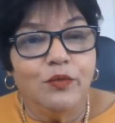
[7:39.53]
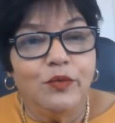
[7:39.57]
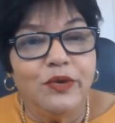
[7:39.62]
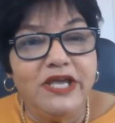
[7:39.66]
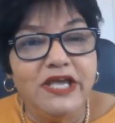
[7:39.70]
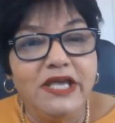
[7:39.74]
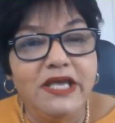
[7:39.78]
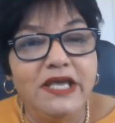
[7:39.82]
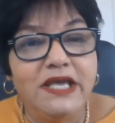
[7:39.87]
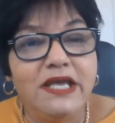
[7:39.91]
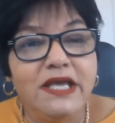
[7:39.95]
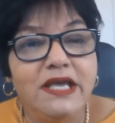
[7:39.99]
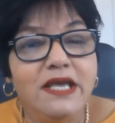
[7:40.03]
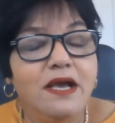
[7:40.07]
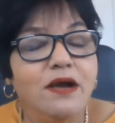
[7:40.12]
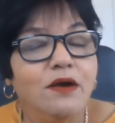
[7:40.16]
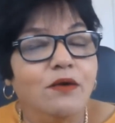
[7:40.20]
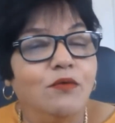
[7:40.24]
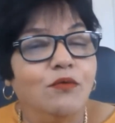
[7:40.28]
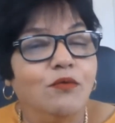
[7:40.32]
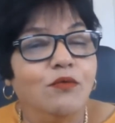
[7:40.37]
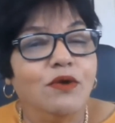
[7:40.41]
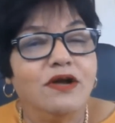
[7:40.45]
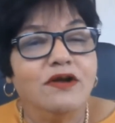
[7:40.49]
we
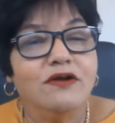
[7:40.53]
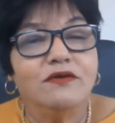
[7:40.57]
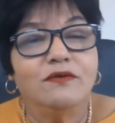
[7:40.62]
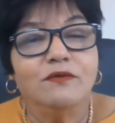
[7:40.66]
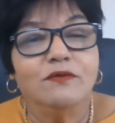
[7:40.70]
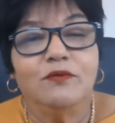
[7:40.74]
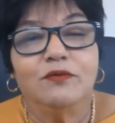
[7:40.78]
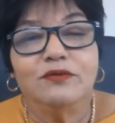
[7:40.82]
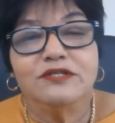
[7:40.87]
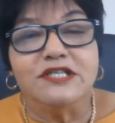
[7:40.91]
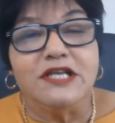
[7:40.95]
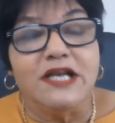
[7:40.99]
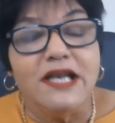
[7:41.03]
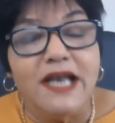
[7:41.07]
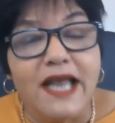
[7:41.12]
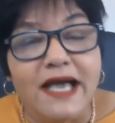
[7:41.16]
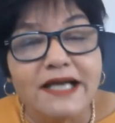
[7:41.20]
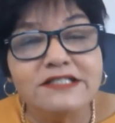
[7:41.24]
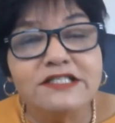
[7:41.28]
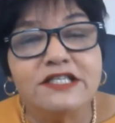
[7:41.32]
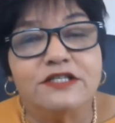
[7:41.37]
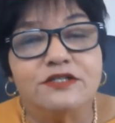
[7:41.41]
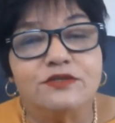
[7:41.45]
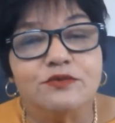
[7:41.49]
were
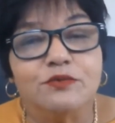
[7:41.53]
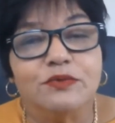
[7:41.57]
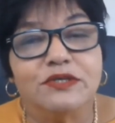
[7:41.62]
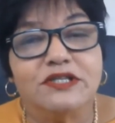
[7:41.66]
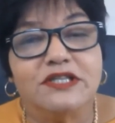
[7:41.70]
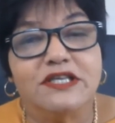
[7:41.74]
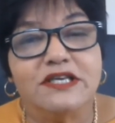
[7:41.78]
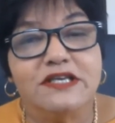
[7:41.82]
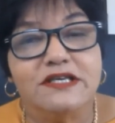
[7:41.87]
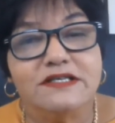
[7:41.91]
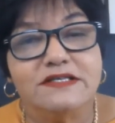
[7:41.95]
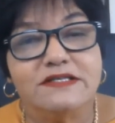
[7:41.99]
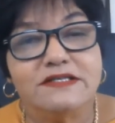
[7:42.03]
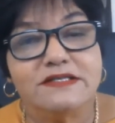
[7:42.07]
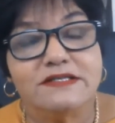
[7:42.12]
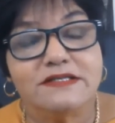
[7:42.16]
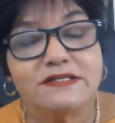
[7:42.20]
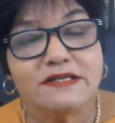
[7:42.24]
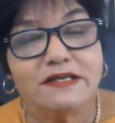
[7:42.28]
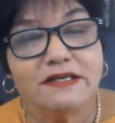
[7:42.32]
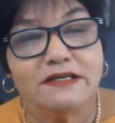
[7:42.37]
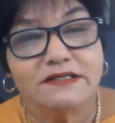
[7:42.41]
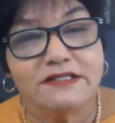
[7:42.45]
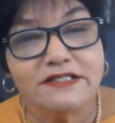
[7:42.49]
delighted with
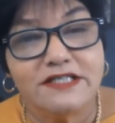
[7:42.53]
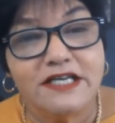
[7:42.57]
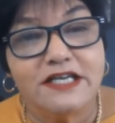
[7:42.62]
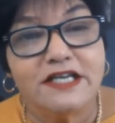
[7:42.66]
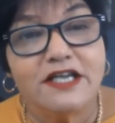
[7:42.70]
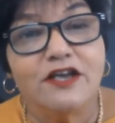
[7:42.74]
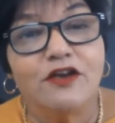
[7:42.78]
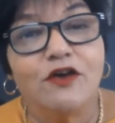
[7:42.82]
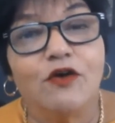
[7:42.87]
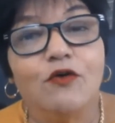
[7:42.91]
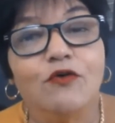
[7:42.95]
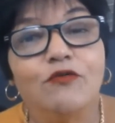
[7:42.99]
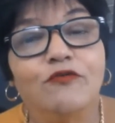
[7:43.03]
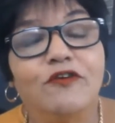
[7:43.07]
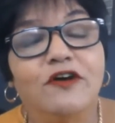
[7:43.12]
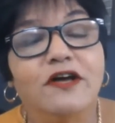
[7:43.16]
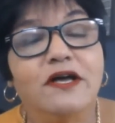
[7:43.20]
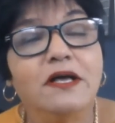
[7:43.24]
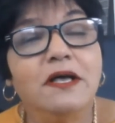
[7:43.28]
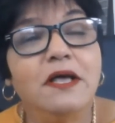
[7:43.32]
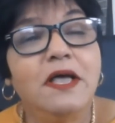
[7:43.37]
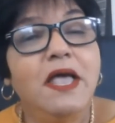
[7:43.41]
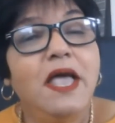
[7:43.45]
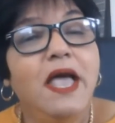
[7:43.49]
his taking
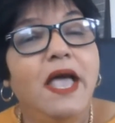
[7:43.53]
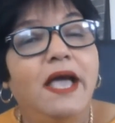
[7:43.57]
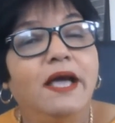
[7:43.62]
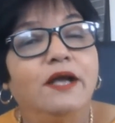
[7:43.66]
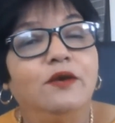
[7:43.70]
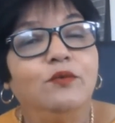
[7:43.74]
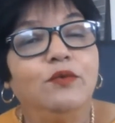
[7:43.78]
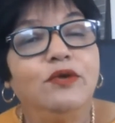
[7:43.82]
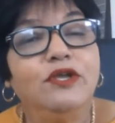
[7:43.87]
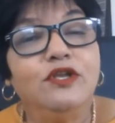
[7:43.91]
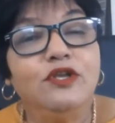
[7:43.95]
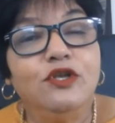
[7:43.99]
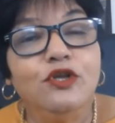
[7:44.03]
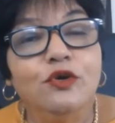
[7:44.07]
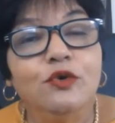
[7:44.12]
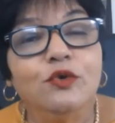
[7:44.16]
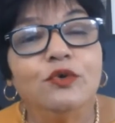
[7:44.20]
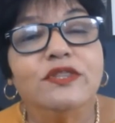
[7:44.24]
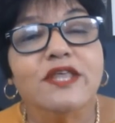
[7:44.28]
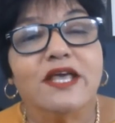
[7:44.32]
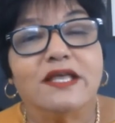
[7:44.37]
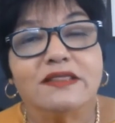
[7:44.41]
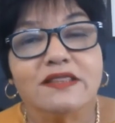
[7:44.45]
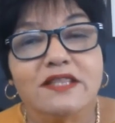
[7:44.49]
over, and we
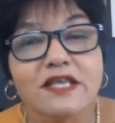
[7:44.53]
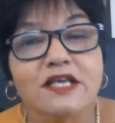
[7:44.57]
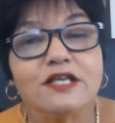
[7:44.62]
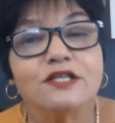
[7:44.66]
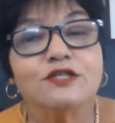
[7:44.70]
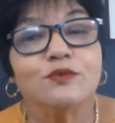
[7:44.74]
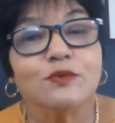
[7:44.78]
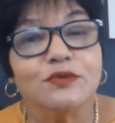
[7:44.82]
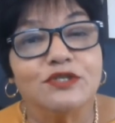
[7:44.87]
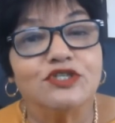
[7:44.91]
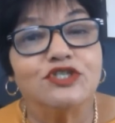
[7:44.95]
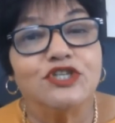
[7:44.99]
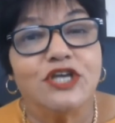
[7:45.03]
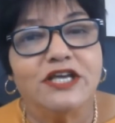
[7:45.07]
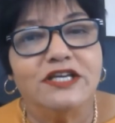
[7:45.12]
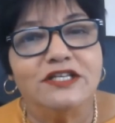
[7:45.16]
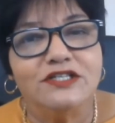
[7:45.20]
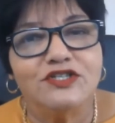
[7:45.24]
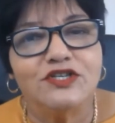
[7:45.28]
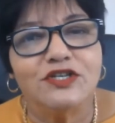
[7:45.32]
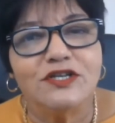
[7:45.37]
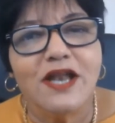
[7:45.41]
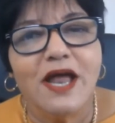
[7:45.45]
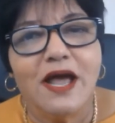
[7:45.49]
knew that things would
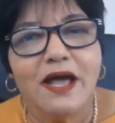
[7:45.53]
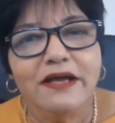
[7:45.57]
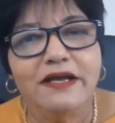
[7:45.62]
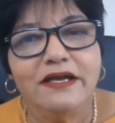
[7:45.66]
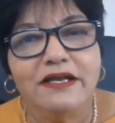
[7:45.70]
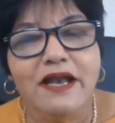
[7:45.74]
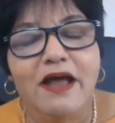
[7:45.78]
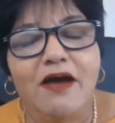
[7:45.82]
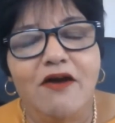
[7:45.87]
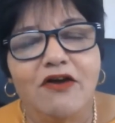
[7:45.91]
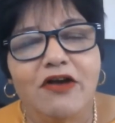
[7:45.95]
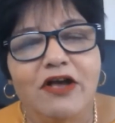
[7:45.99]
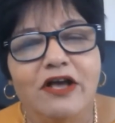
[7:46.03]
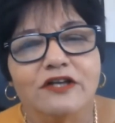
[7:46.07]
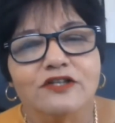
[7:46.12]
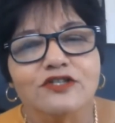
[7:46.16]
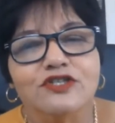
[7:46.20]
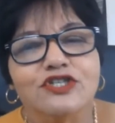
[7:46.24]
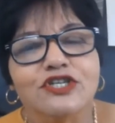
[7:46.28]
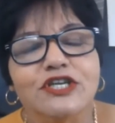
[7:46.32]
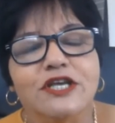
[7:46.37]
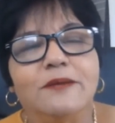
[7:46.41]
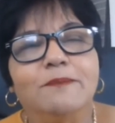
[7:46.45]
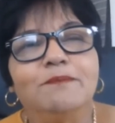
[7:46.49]
change in our
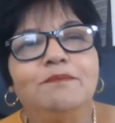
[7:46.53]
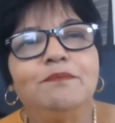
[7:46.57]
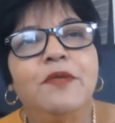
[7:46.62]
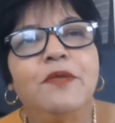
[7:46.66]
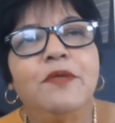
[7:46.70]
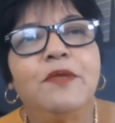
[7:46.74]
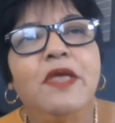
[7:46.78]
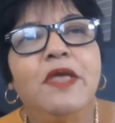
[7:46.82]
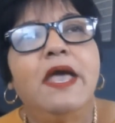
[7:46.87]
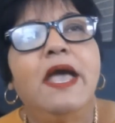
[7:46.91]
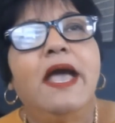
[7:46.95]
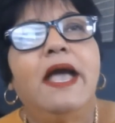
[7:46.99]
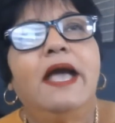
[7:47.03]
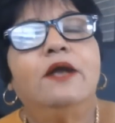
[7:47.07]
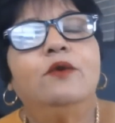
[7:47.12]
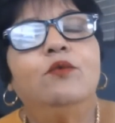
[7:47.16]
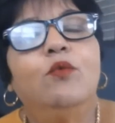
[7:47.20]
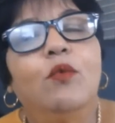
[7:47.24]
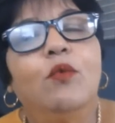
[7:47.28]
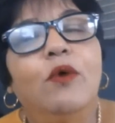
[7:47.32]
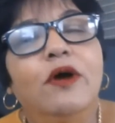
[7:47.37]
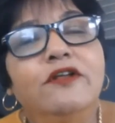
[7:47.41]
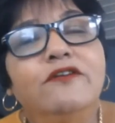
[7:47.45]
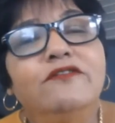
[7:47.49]
country.
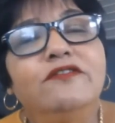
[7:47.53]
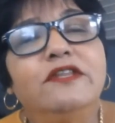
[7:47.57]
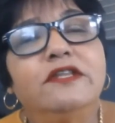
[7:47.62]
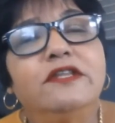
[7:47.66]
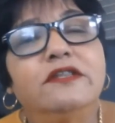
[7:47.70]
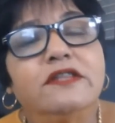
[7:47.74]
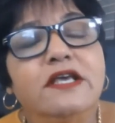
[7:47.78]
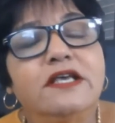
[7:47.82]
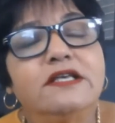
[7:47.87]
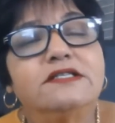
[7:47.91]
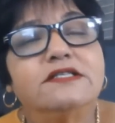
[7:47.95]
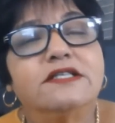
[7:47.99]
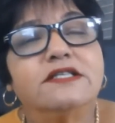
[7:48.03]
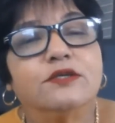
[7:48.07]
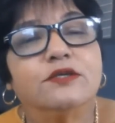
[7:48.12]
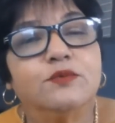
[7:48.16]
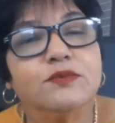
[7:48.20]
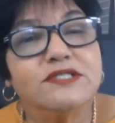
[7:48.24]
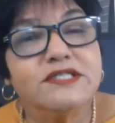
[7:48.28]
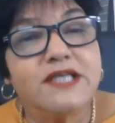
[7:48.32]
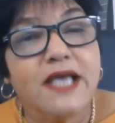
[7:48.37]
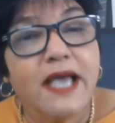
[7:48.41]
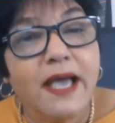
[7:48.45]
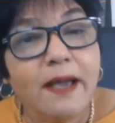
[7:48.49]
And one of the things
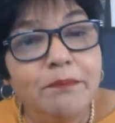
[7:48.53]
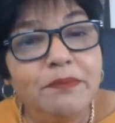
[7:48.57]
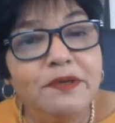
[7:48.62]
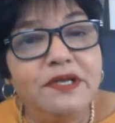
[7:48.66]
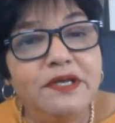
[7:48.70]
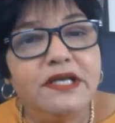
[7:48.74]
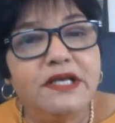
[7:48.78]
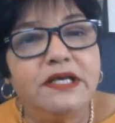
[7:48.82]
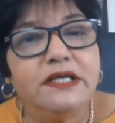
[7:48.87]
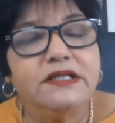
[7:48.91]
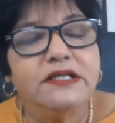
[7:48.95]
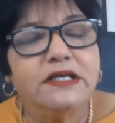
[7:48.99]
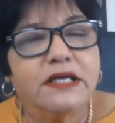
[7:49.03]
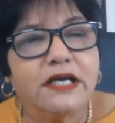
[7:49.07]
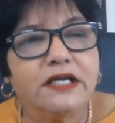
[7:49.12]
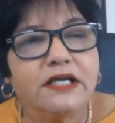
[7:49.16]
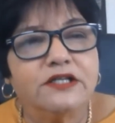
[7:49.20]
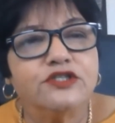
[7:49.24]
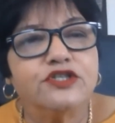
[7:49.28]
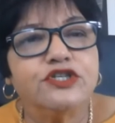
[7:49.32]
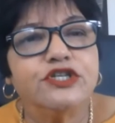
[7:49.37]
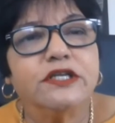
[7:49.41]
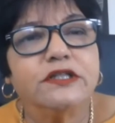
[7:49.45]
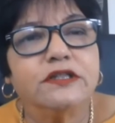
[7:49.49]
that was happening in the
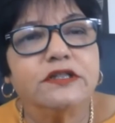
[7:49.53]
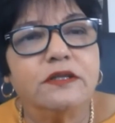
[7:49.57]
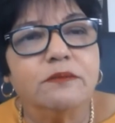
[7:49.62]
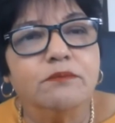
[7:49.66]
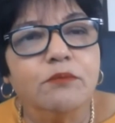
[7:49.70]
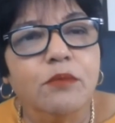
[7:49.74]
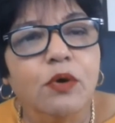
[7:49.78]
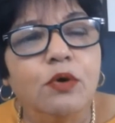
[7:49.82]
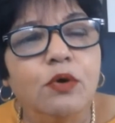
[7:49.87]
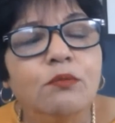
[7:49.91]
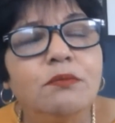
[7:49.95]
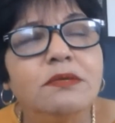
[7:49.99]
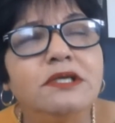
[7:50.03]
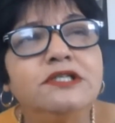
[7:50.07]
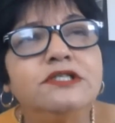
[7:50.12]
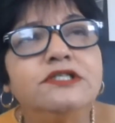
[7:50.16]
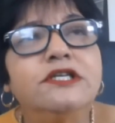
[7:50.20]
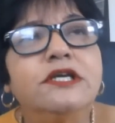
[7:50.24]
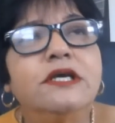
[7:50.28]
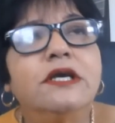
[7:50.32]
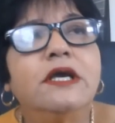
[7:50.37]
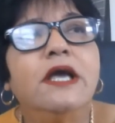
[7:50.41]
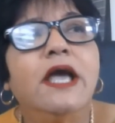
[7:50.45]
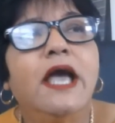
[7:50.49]
country at the
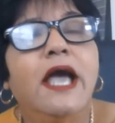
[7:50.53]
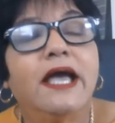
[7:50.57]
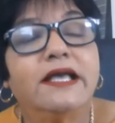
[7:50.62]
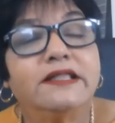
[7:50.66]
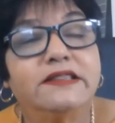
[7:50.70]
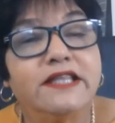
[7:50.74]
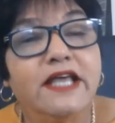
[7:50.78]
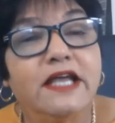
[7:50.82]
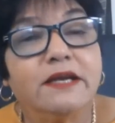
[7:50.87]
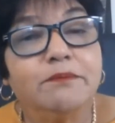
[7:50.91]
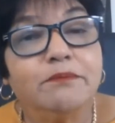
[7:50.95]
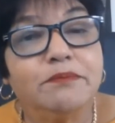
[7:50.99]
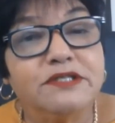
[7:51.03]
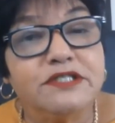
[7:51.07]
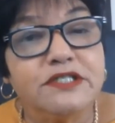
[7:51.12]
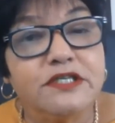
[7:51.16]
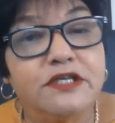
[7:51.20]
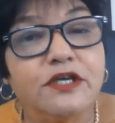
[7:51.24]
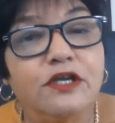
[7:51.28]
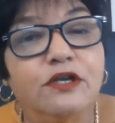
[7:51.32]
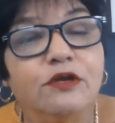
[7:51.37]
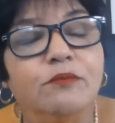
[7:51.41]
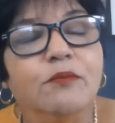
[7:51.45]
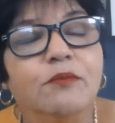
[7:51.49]
moment, at that
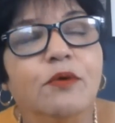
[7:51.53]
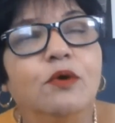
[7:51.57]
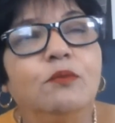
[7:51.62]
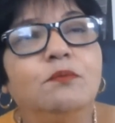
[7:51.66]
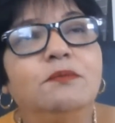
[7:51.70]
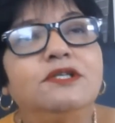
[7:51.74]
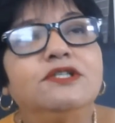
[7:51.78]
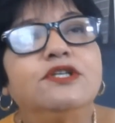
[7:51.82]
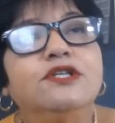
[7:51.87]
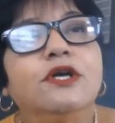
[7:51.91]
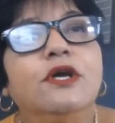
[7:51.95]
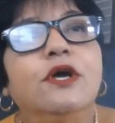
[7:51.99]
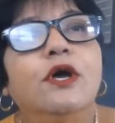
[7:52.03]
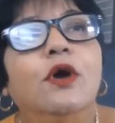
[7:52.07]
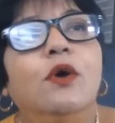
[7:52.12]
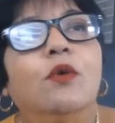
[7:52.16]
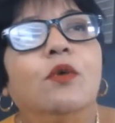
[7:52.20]
particular moment,